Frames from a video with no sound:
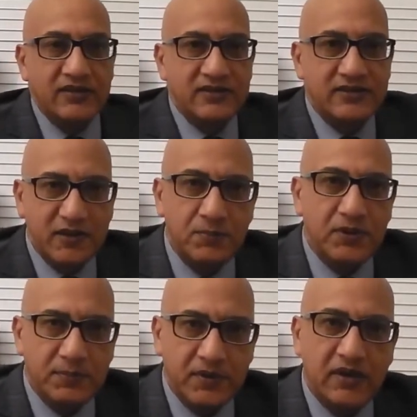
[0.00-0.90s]
Some
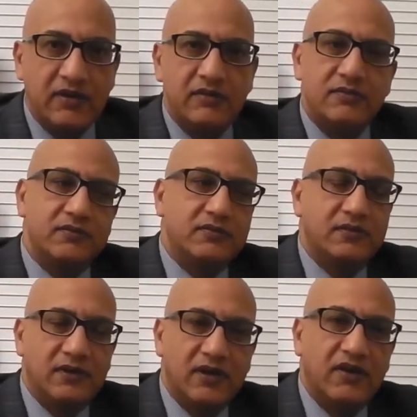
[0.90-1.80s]
people
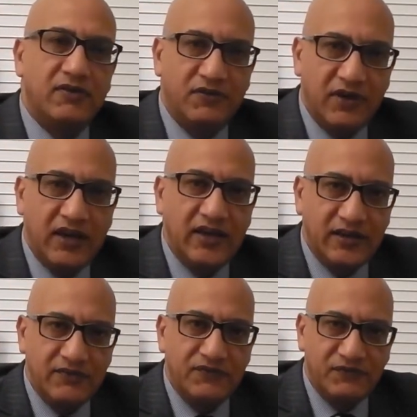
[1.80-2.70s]

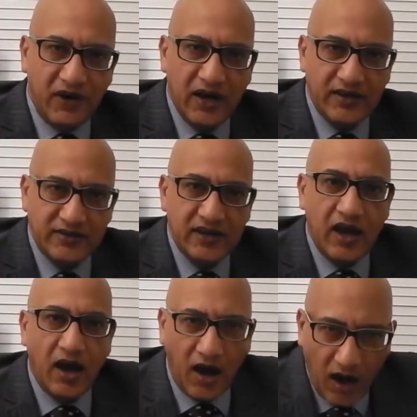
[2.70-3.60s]
really find
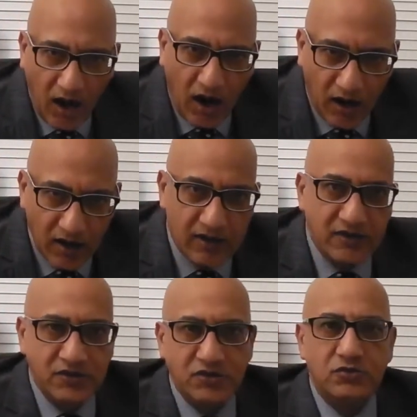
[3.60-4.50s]
hard
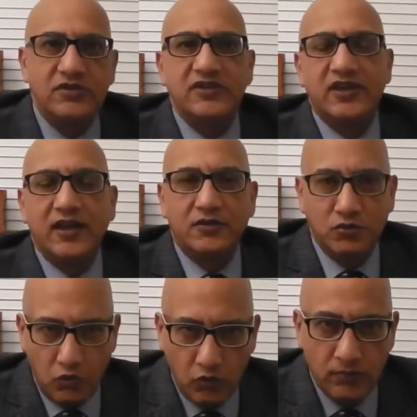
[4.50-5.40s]
to stay at
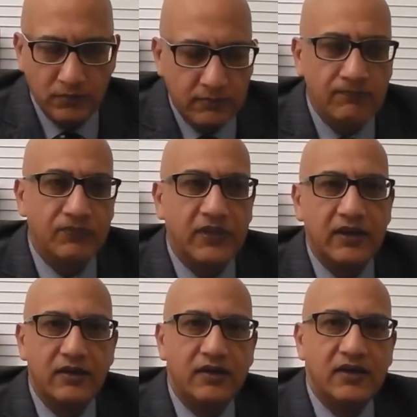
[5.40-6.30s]
home.
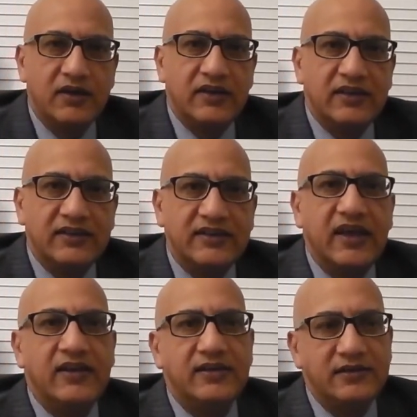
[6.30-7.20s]

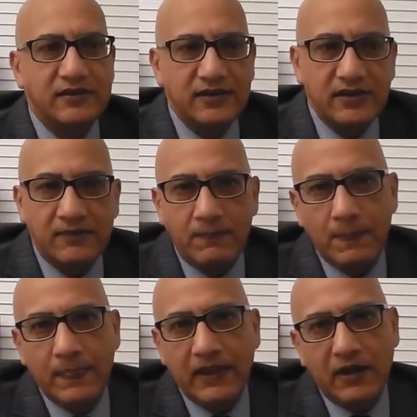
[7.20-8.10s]
Then
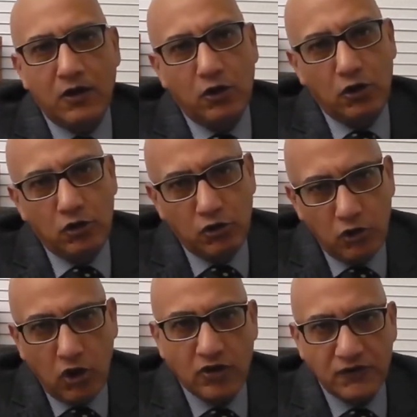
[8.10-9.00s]

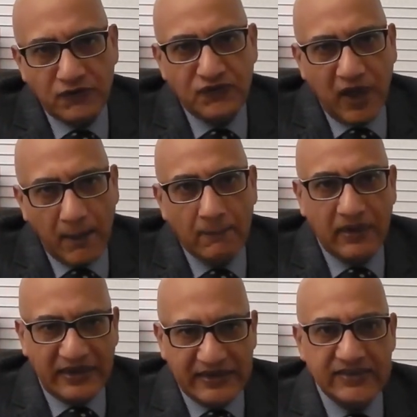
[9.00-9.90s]
lot of
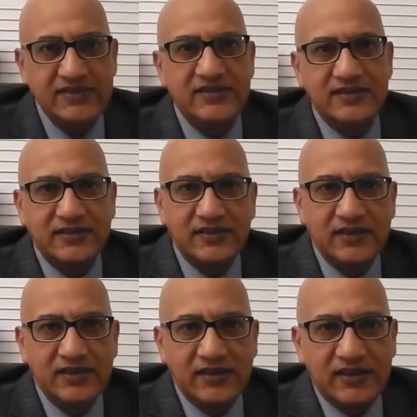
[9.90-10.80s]
families
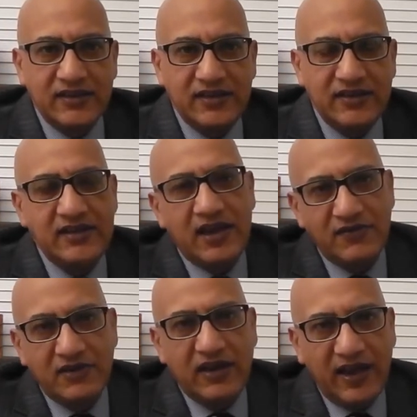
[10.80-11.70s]

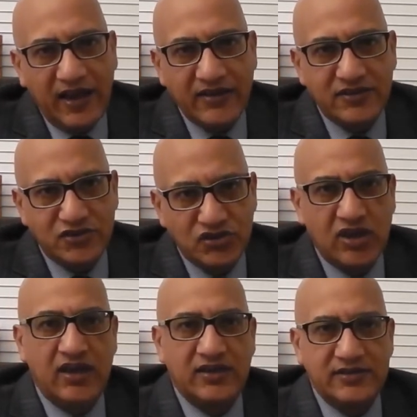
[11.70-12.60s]
never had
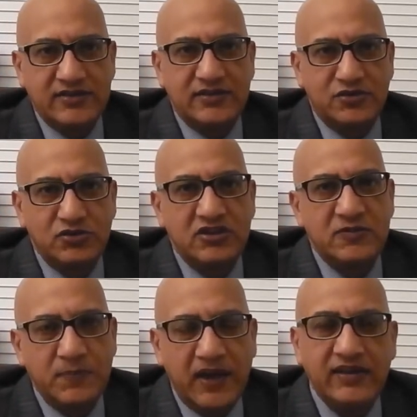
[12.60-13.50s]
chance to
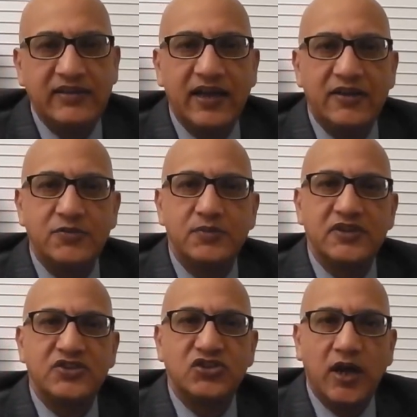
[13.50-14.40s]
spend that
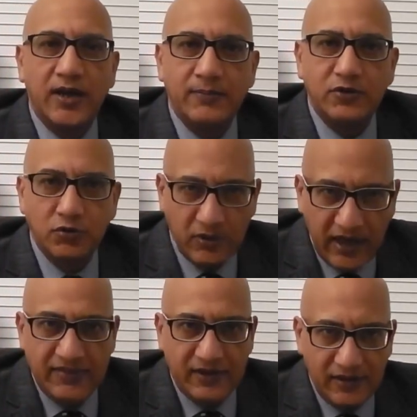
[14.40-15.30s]
much time
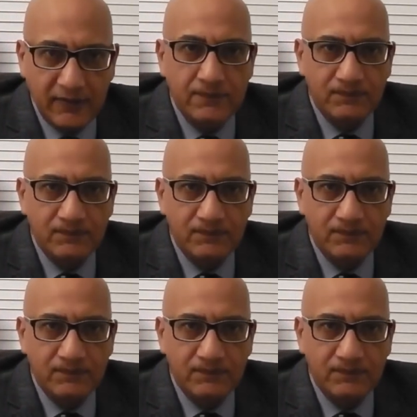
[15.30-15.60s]
together,